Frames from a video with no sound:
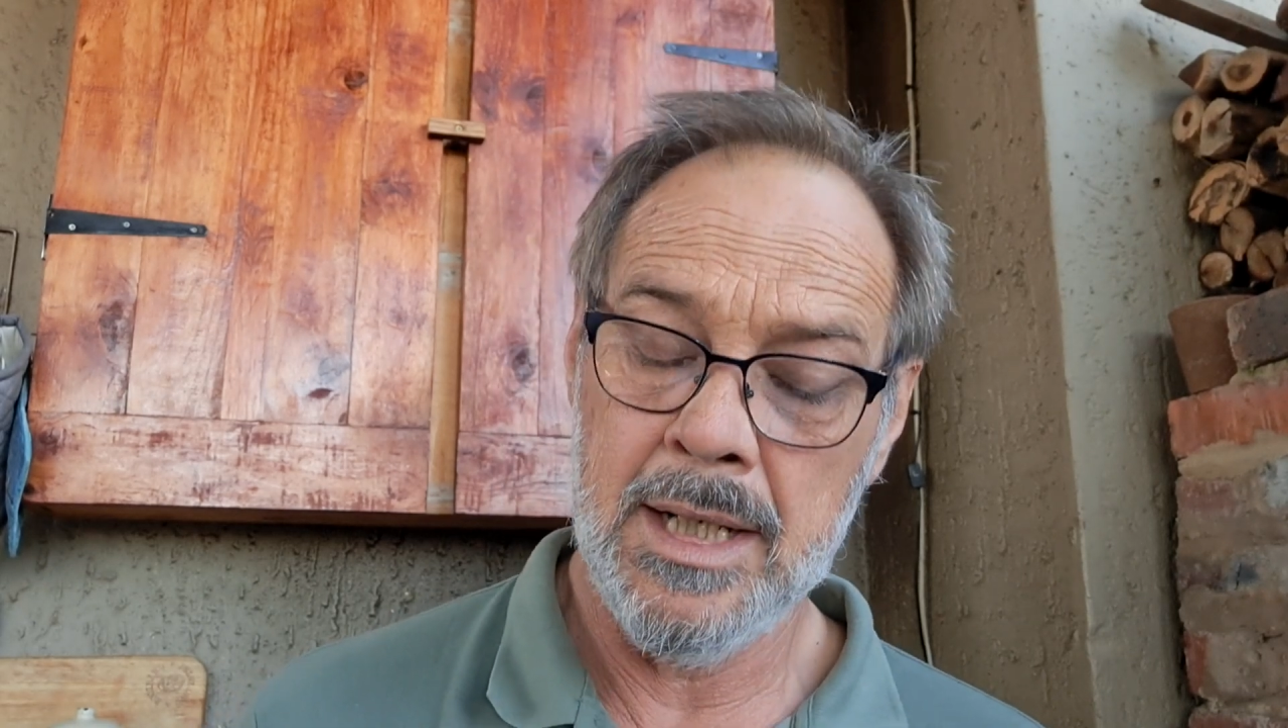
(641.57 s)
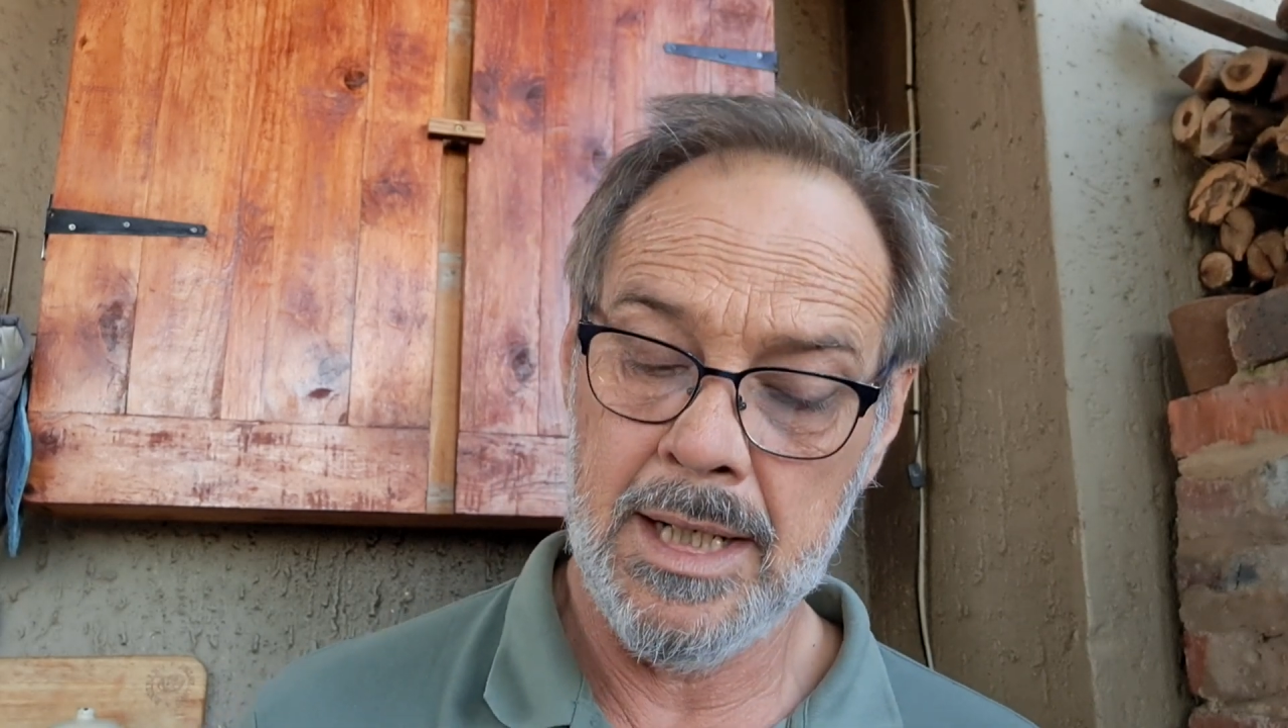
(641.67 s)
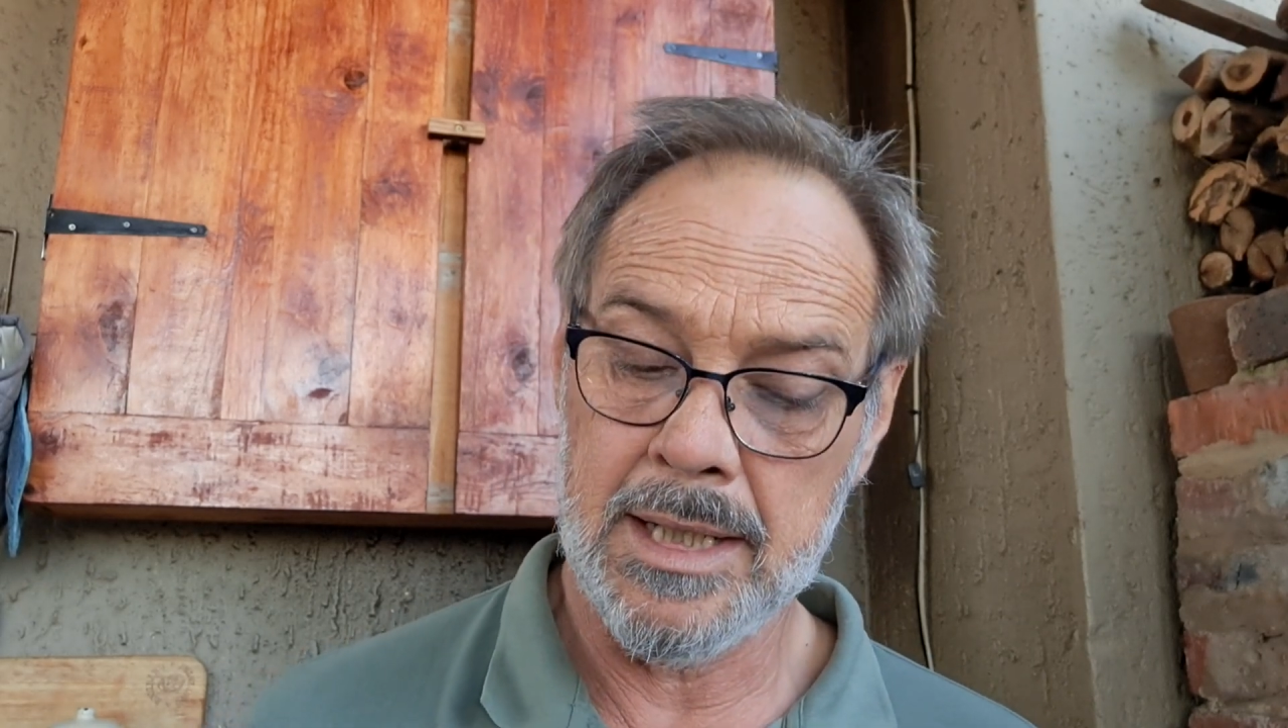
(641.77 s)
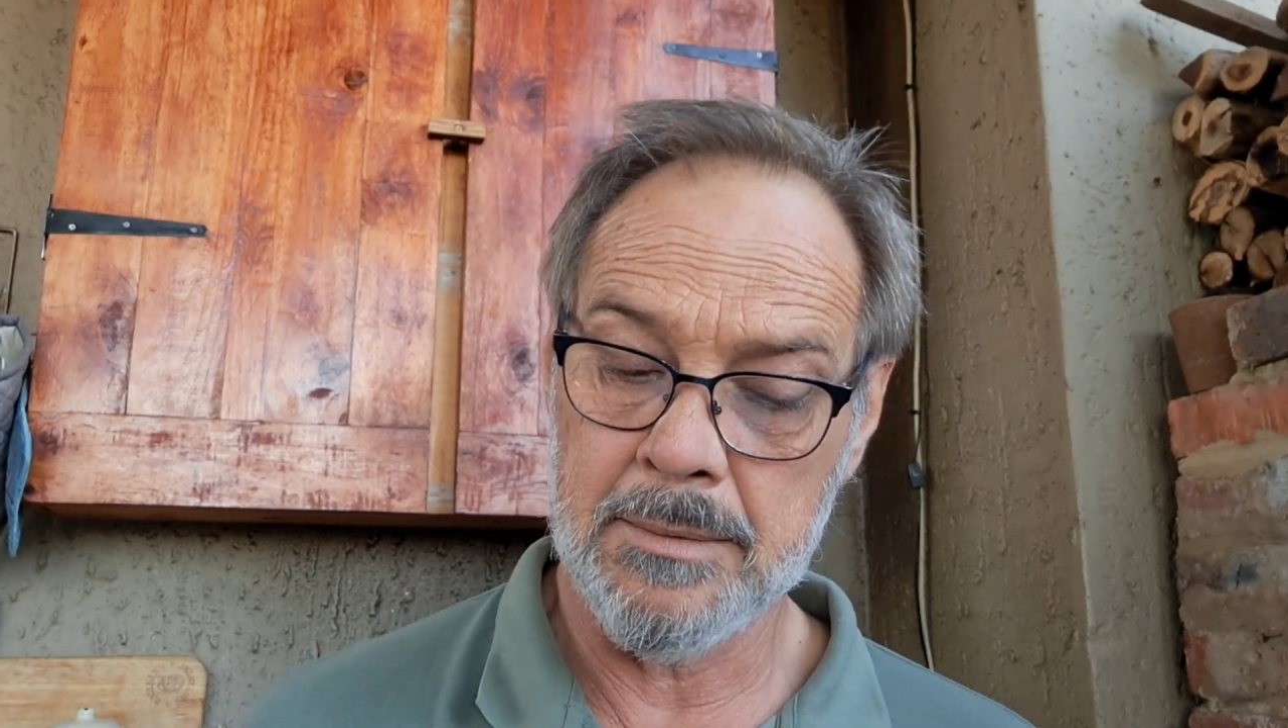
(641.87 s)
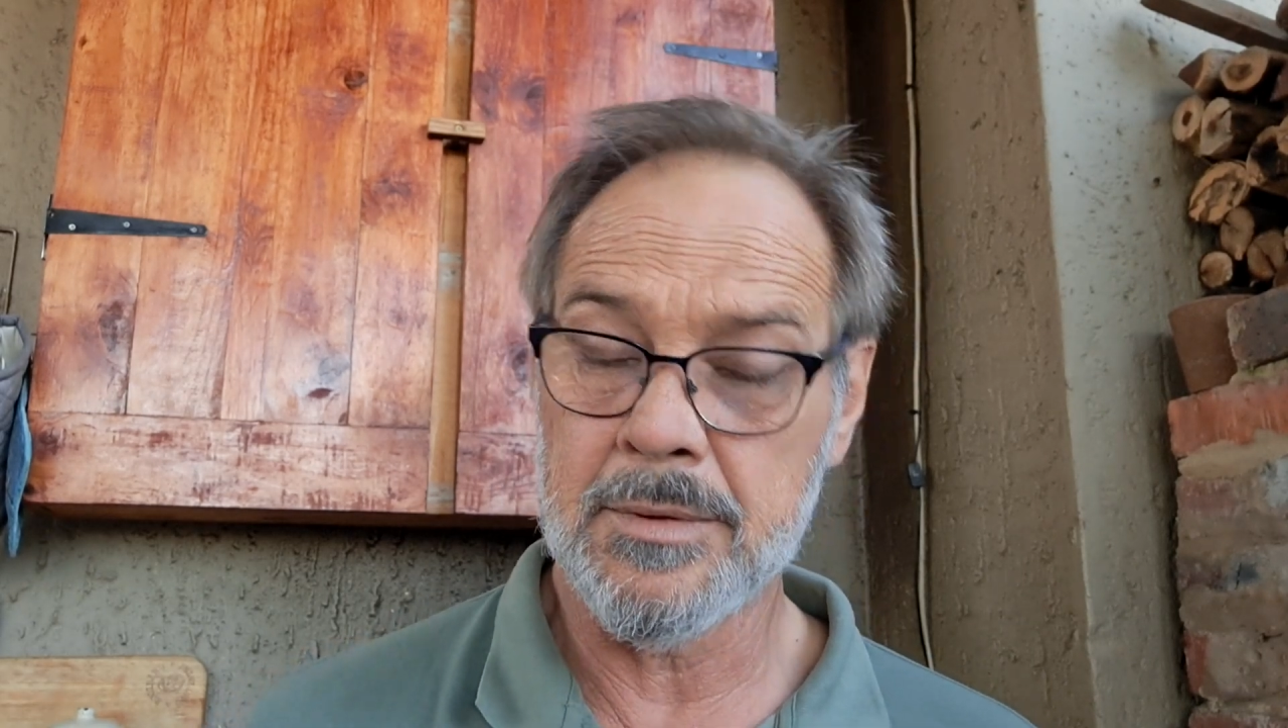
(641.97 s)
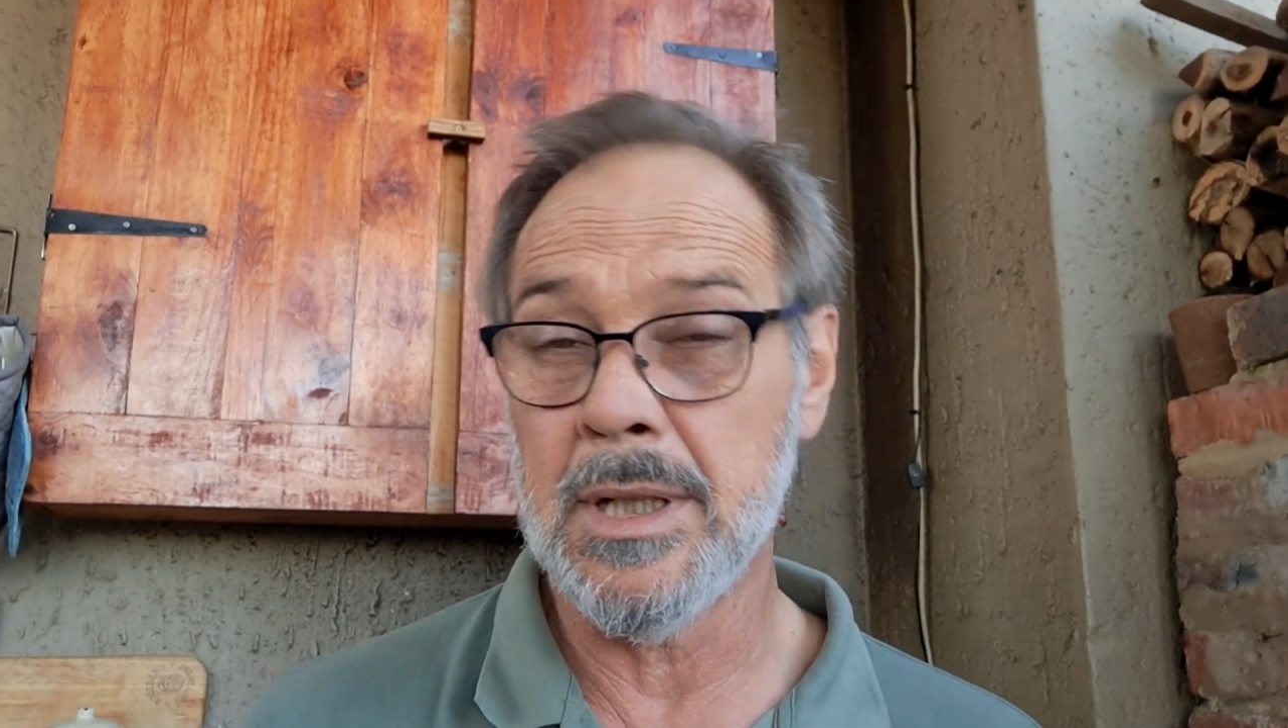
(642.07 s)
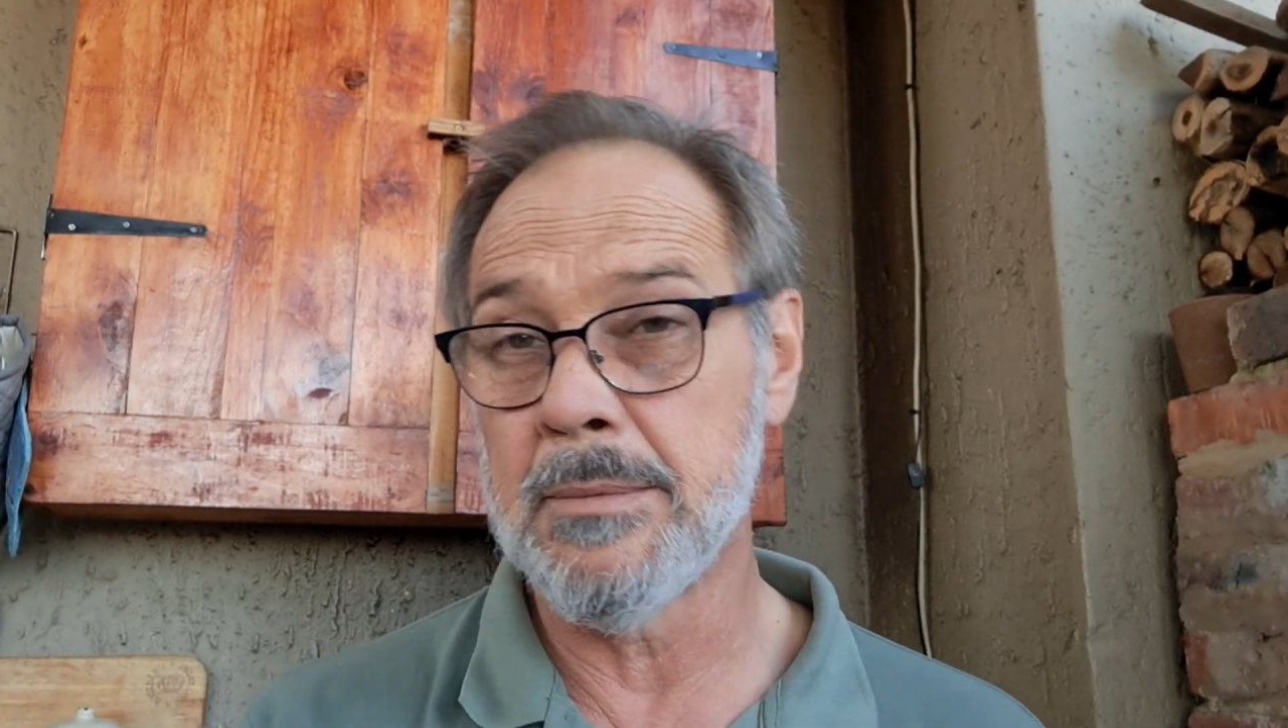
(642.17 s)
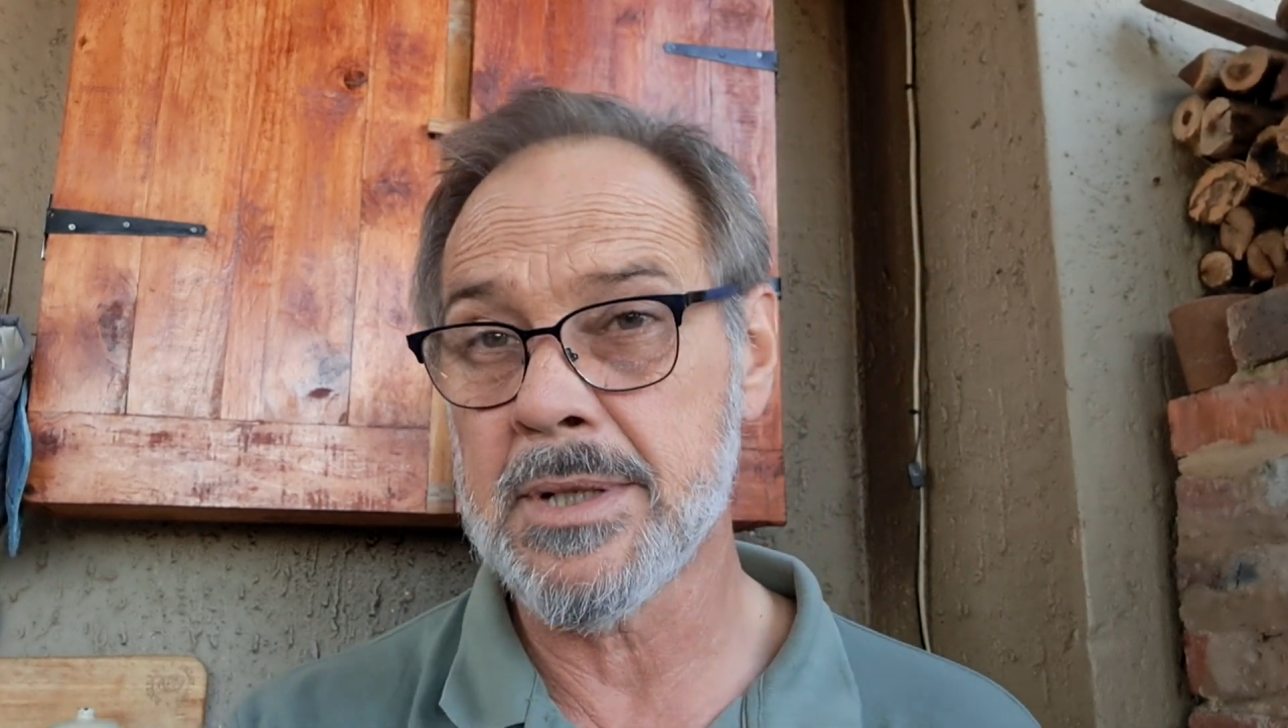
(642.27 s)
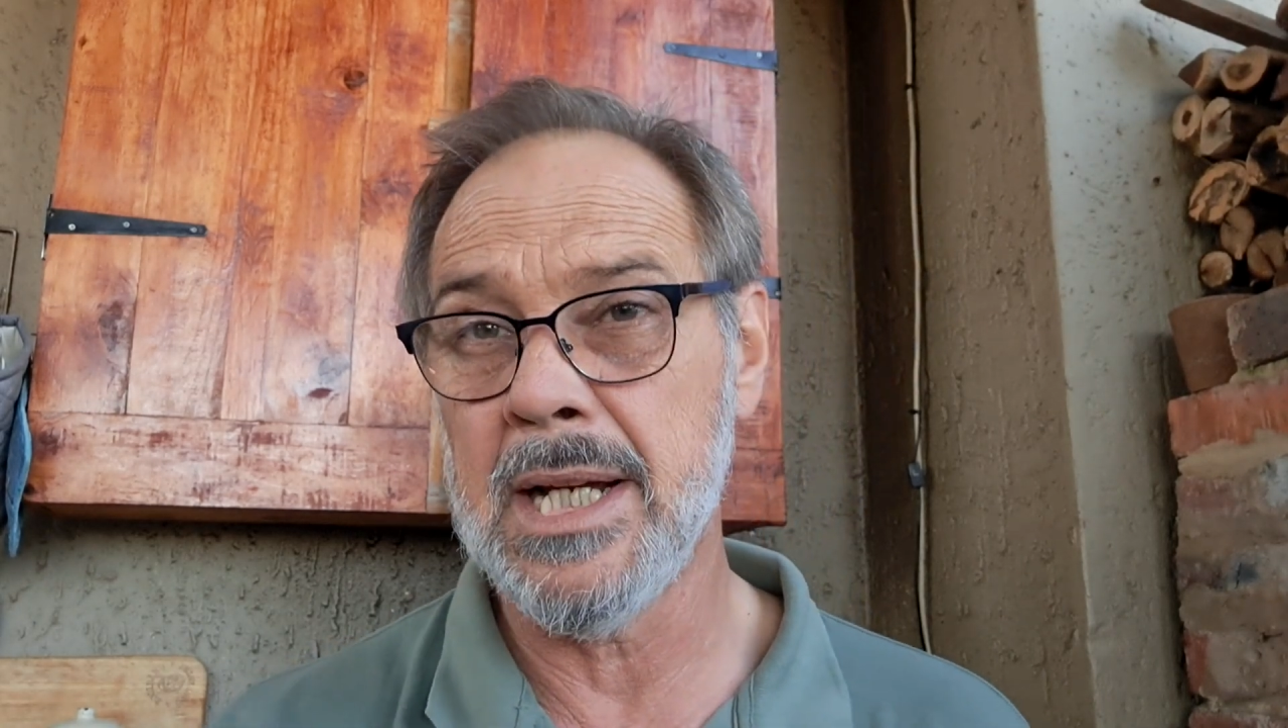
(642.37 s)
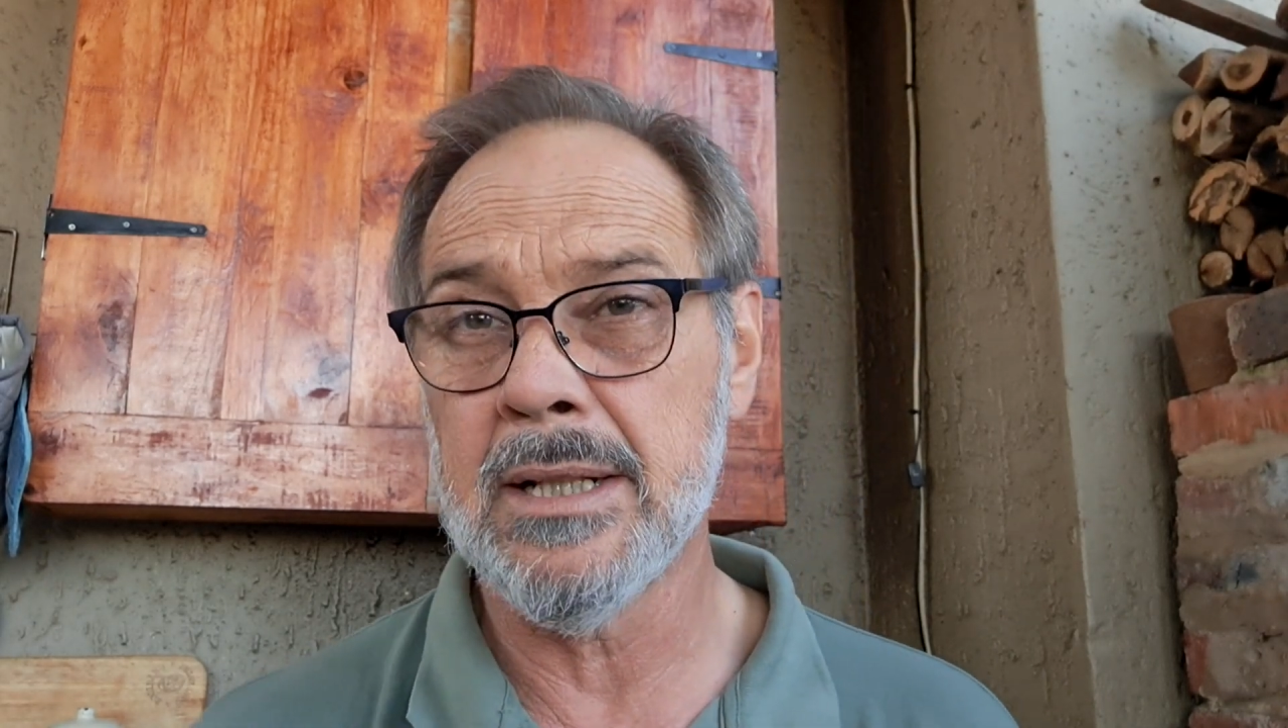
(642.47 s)
And
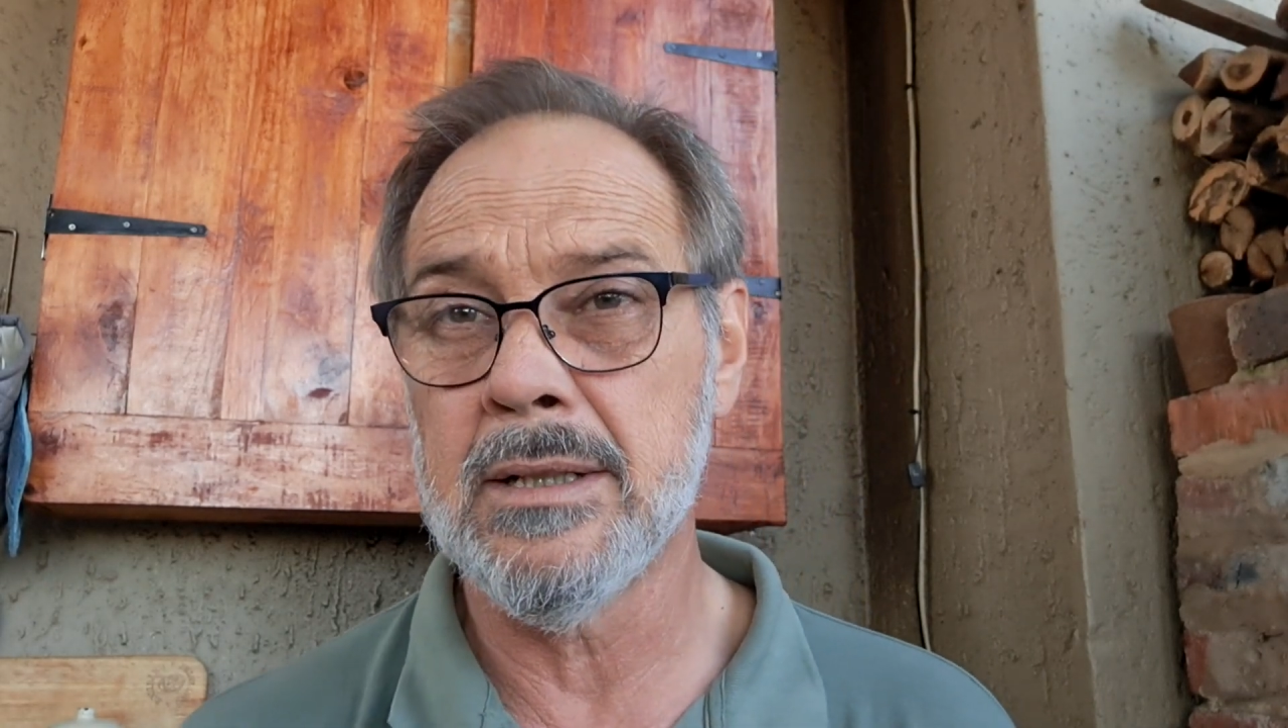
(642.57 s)
I'm saying